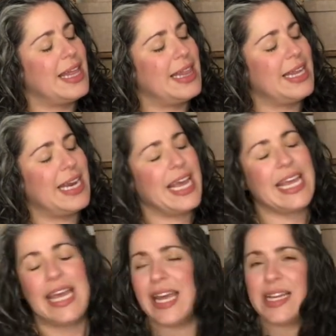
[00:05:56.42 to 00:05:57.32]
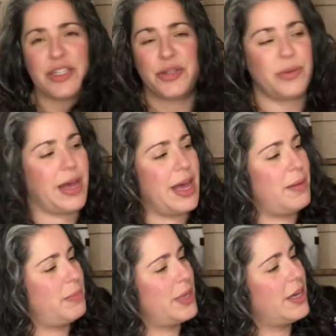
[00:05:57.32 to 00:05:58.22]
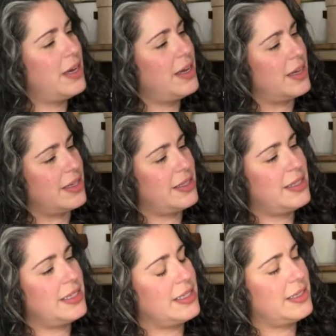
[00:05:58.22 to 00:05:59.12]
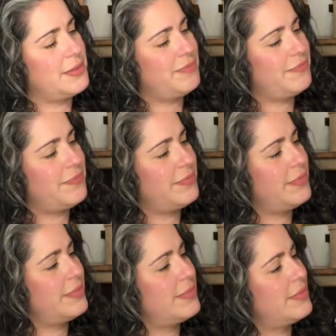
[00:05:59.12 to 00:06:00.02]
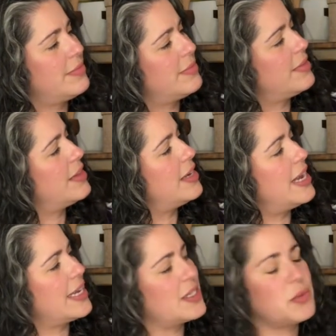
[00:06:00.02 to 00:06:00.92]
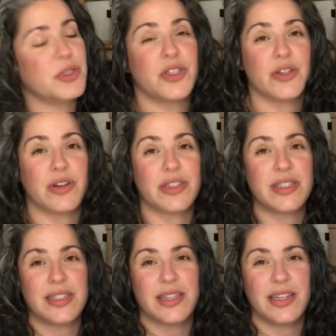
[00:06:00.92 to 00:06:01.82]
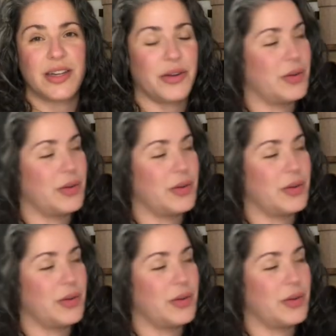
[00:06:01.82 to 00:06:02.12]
I can't do that because the next one starts, you know,